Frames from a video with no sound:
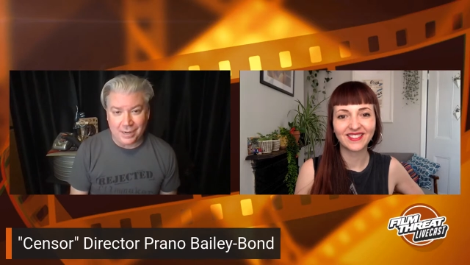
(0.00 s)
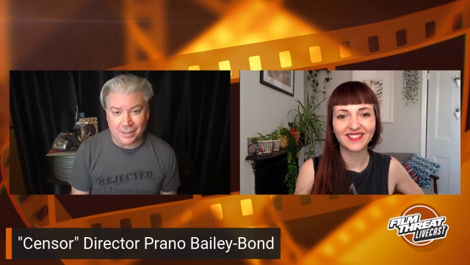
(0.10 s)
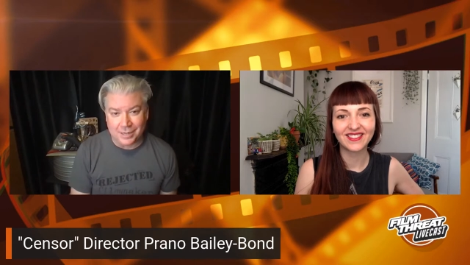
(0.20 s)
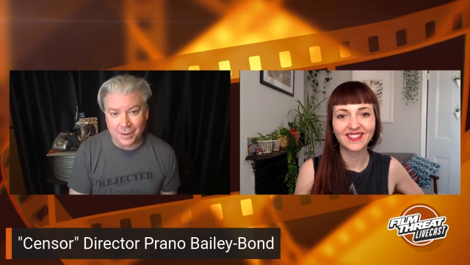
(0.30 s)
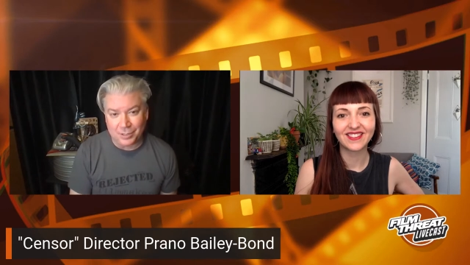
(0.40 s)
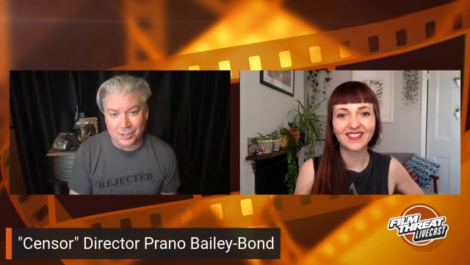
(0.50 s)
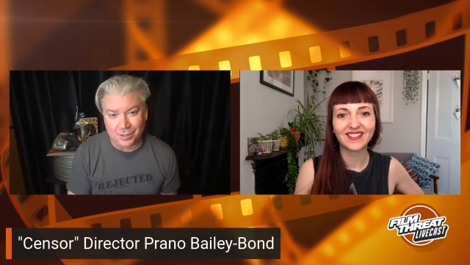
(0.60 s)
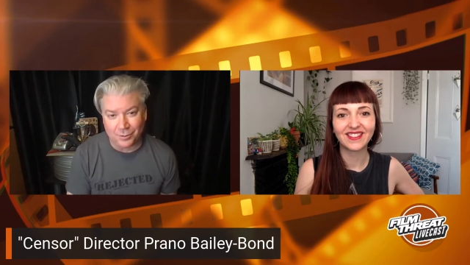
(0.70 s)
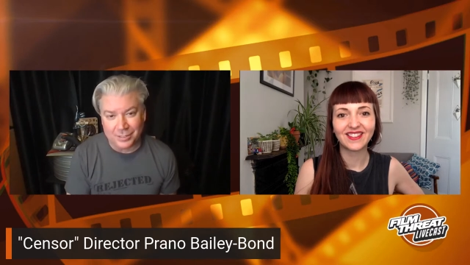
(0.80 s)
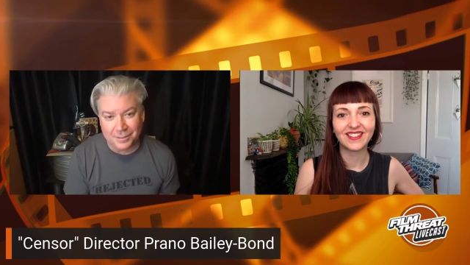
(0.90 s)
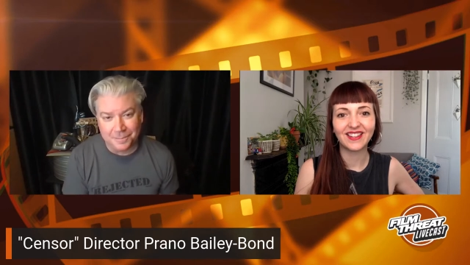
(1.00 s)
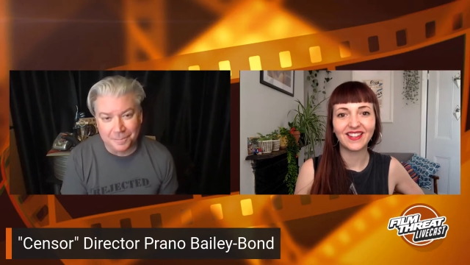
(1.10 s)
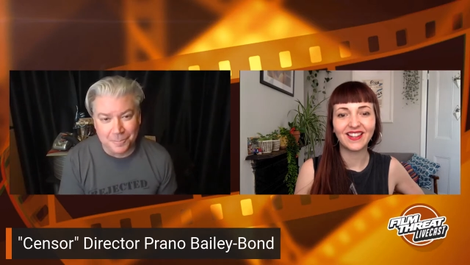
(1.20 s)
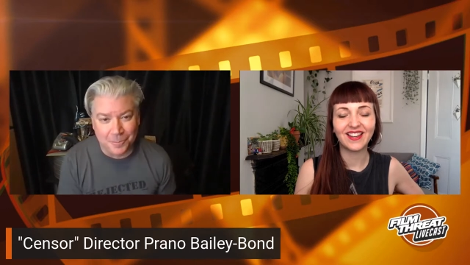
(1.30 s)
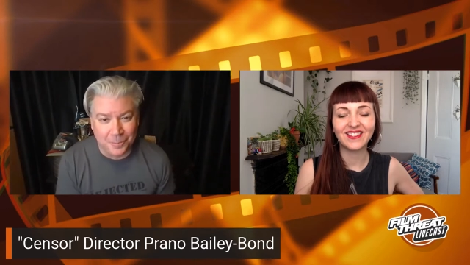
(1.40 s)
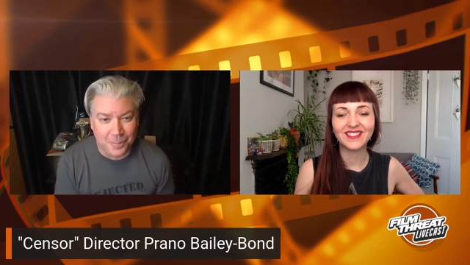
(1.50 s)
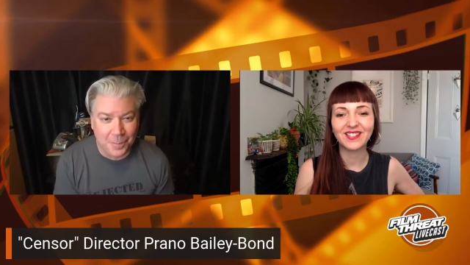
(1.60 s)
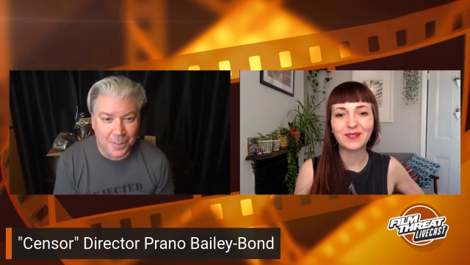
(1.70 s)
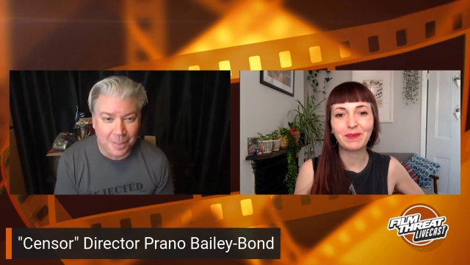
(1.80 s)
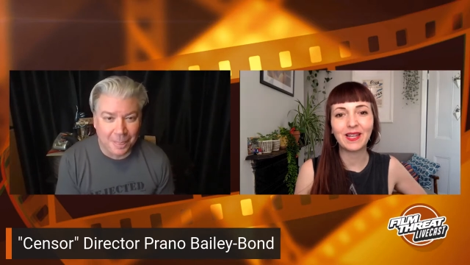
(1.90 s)
Speaker 1: the time to talk to us.
Speaker 2: Ah, oh, it's
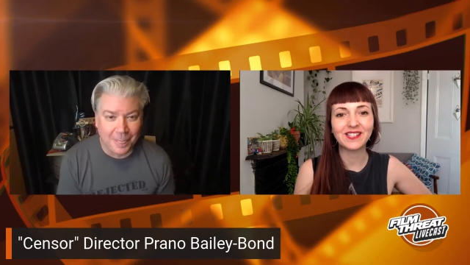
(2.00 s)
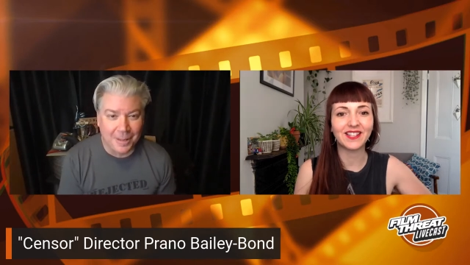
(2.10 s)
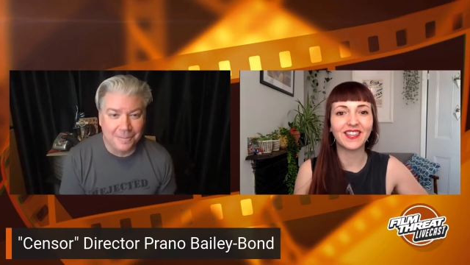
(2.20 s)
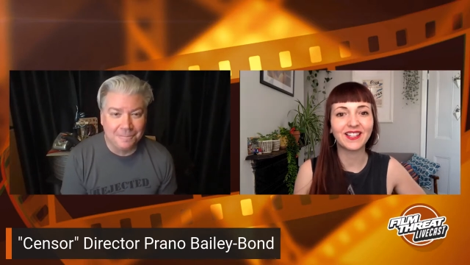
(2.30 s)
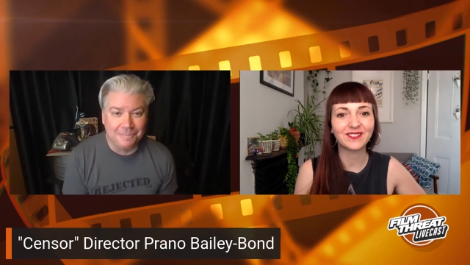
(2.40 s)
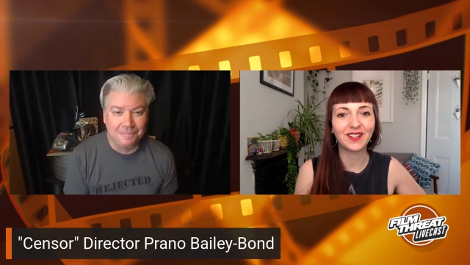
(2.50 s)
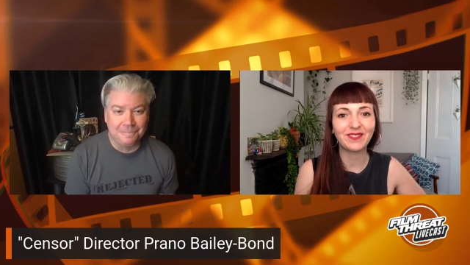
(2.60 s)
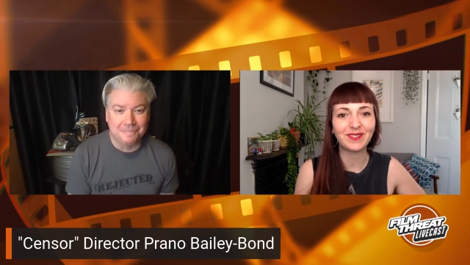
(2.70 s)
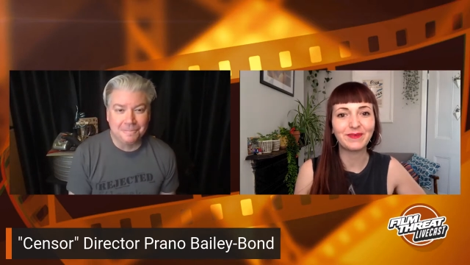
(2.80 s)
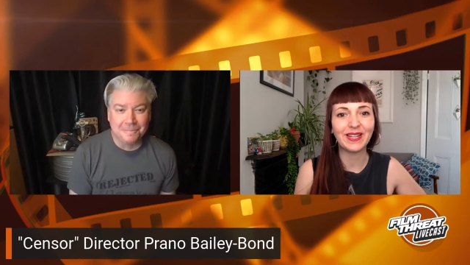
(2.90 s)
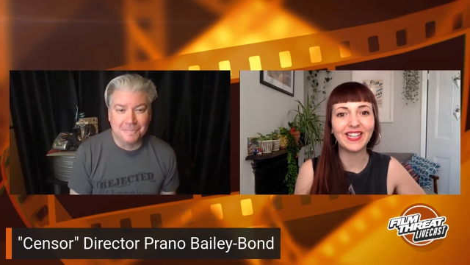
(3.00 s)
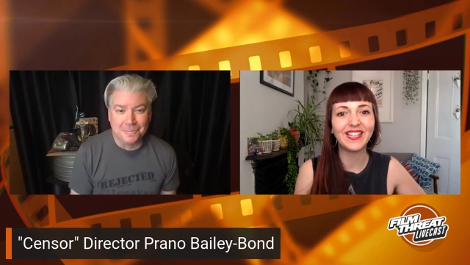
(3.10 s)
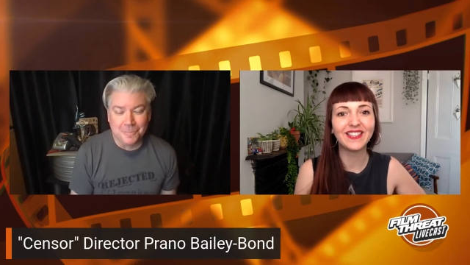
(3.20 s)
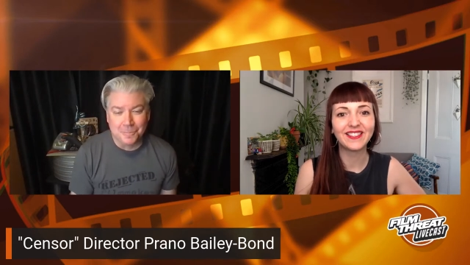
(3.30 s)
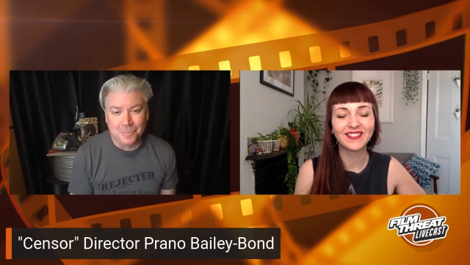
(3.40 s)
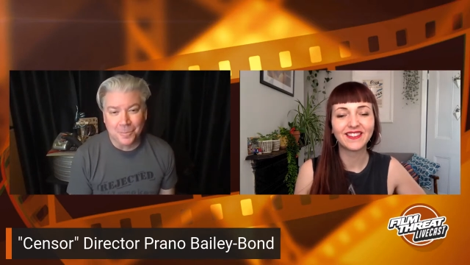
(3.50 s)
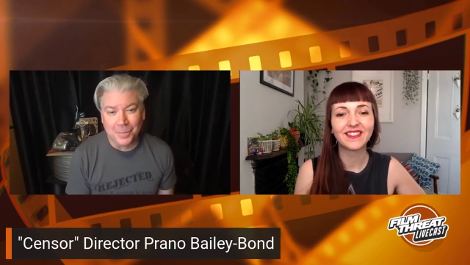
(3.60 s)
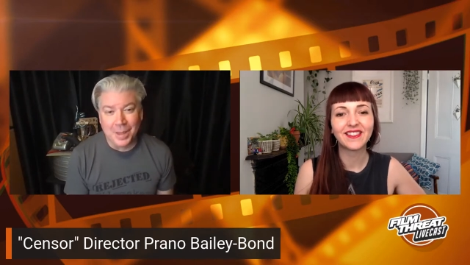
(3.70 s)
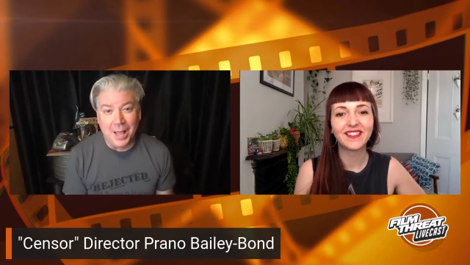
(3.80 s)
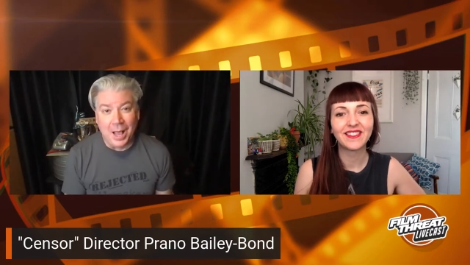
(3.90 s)
such a pleasure. Thanks for having me.
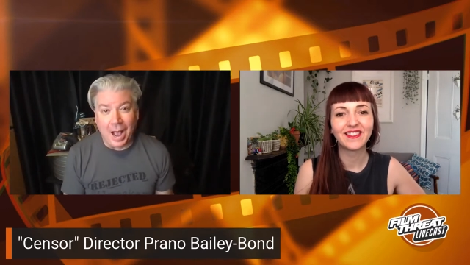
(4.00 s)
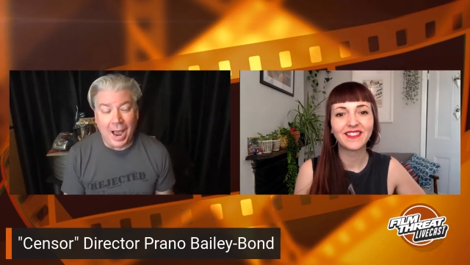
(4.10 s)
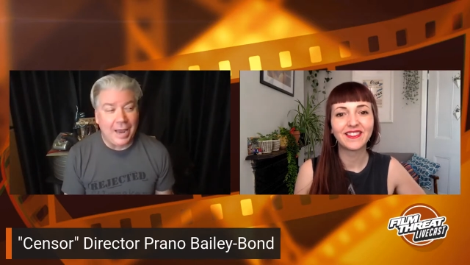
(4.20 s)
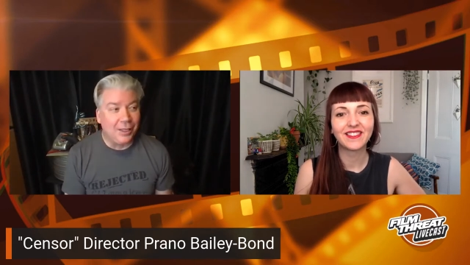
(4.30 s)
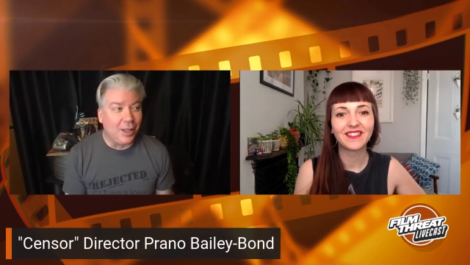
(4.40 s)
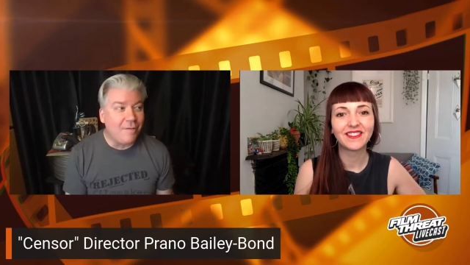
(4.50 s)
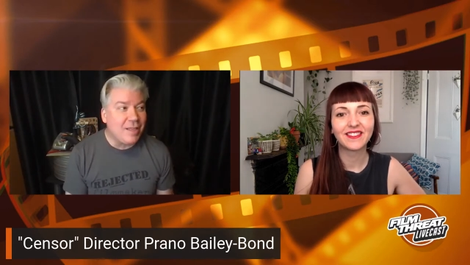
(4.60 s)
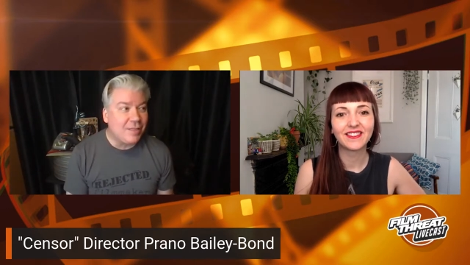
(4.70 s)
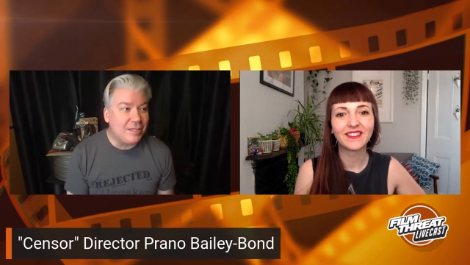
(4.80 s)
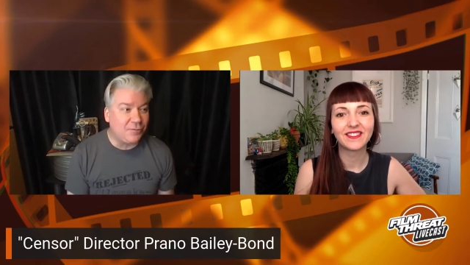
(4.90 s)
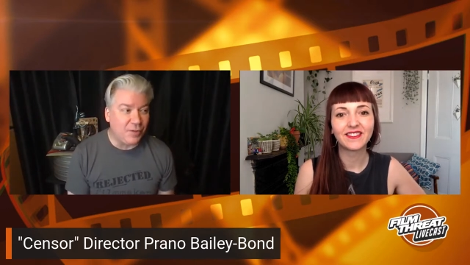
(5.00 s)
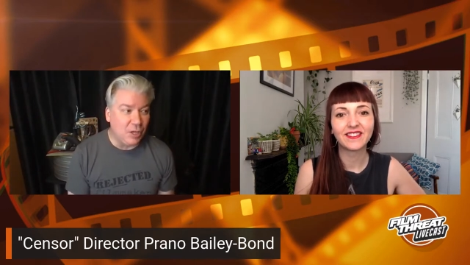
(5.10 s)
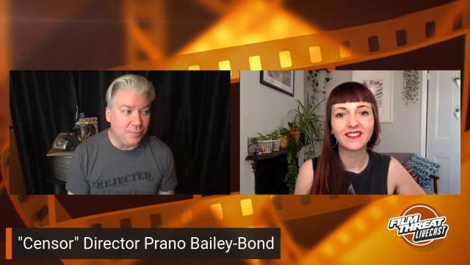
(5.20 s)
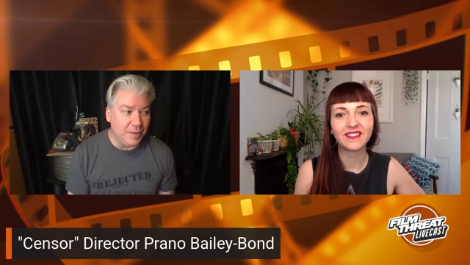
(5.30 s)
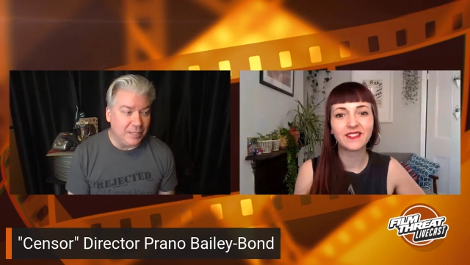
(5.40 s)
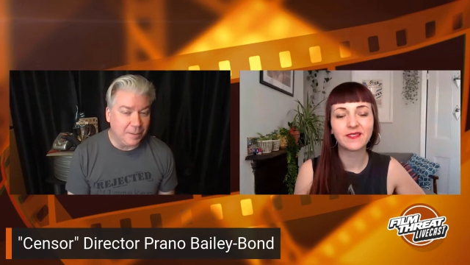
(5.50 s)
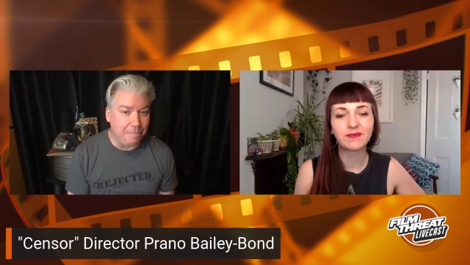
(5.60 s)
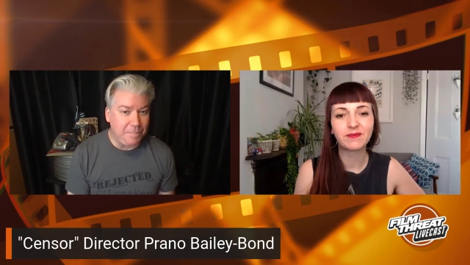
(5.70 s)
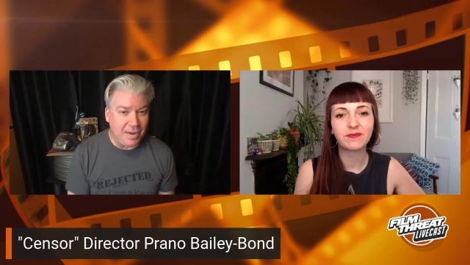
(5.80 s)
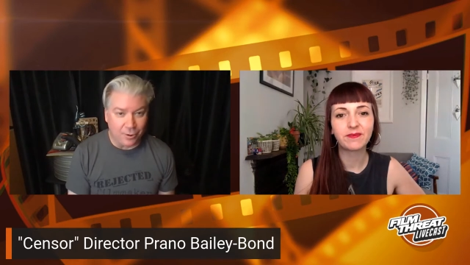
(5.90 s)
Speaker 1: I love that this film is a
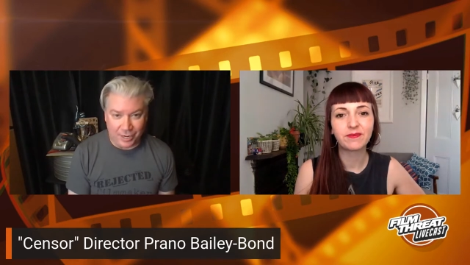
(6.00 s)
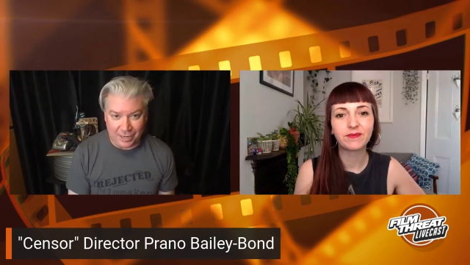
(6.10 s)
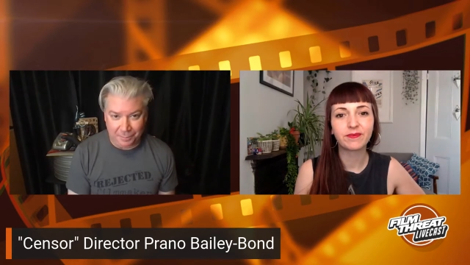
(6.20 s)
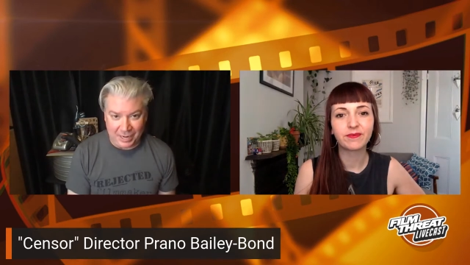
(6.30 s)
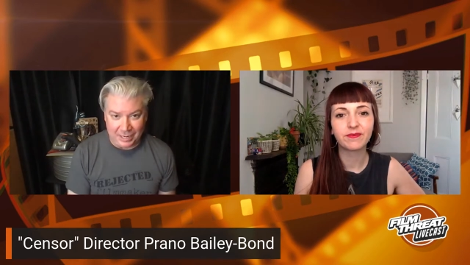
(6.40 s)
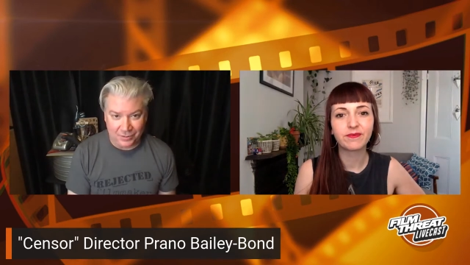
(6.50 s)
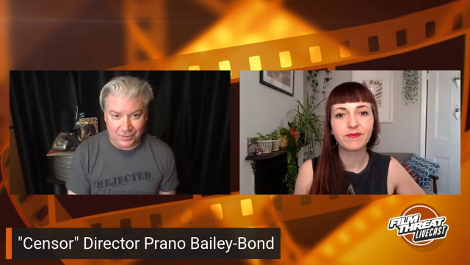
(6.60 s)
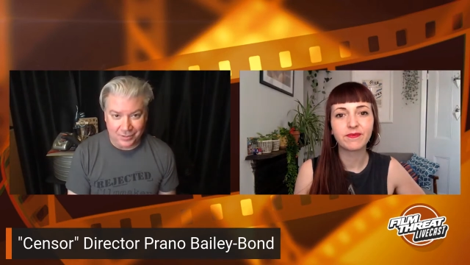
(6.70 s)
period piece